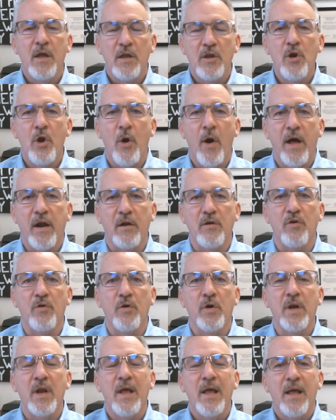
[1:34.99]
You know how to
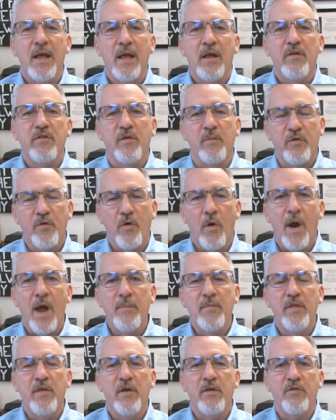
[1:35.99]
do it.
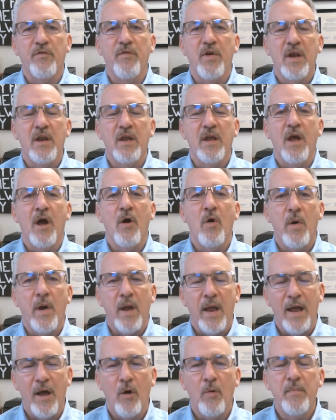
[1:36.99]
Subscribe to this video,
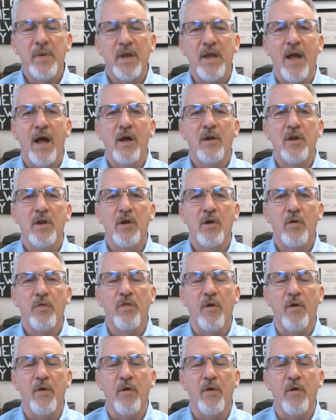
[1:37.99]
help me out here.